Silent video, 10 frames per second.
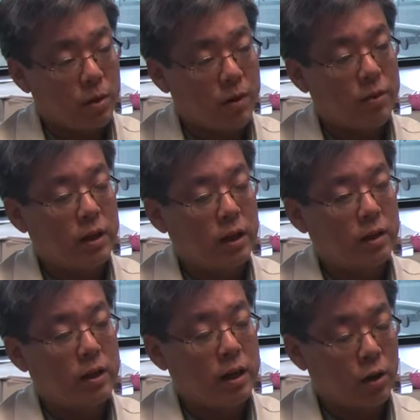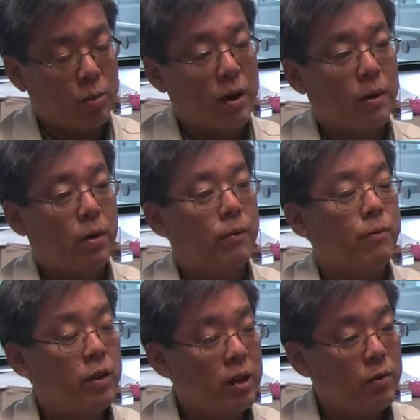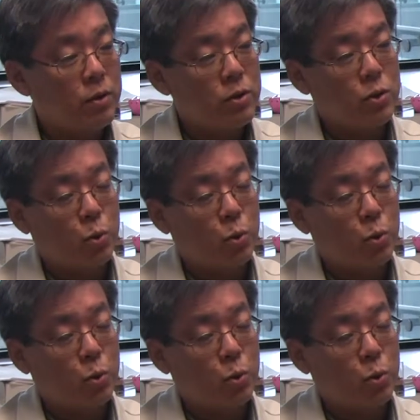often hear about are fevers,